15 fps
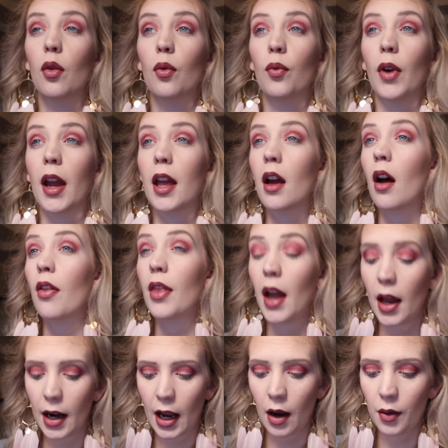right on
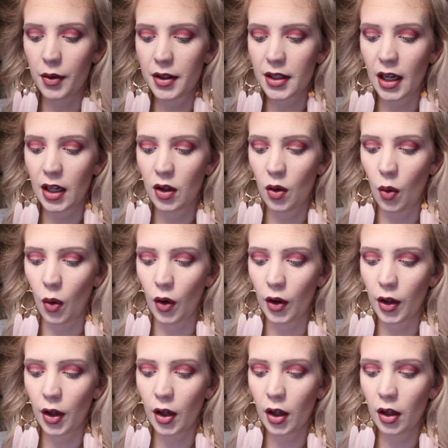that outside
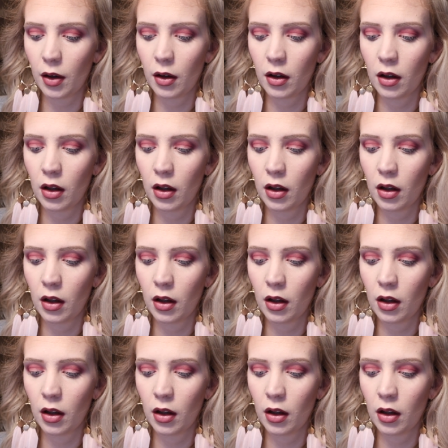corner.